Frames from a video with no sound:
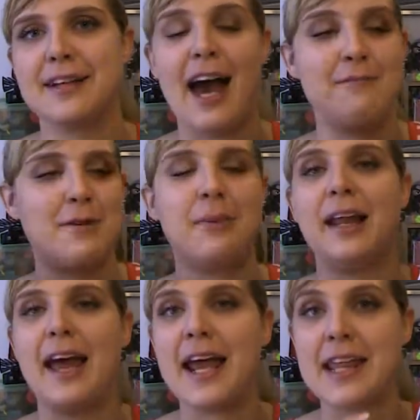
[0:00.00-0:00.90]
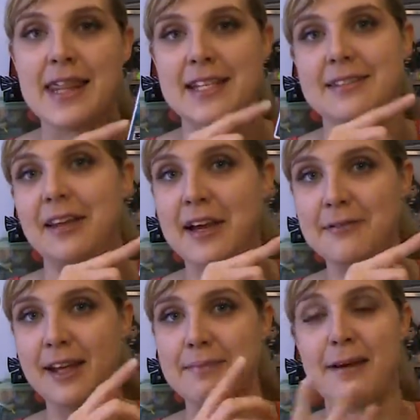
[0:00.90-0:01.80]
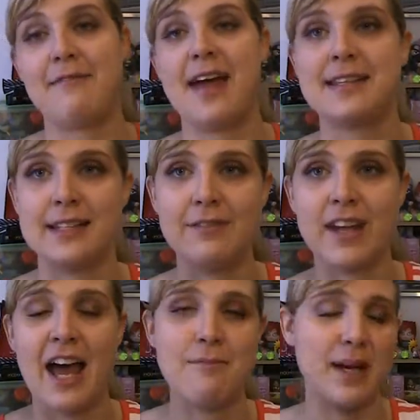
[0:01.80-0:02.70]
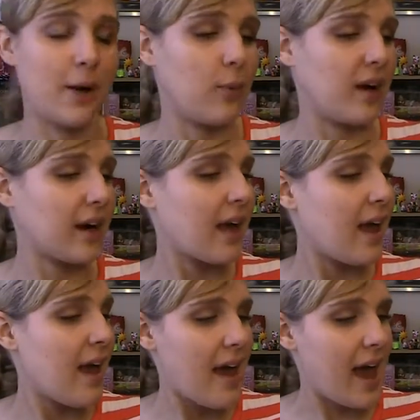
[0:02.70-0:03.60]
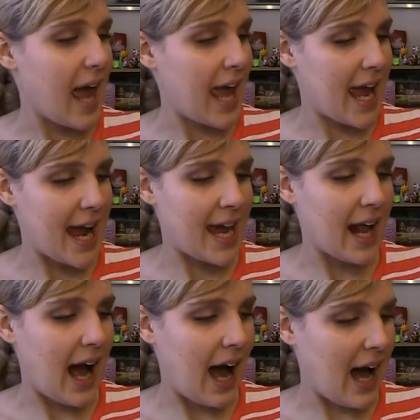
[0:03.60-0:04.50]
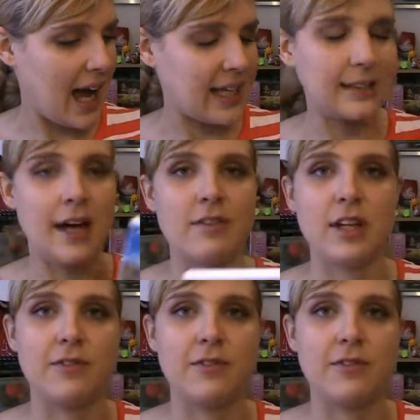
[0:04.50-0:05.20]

I've been playing this life, like my fantasy life that I haven't been at work, and I love it.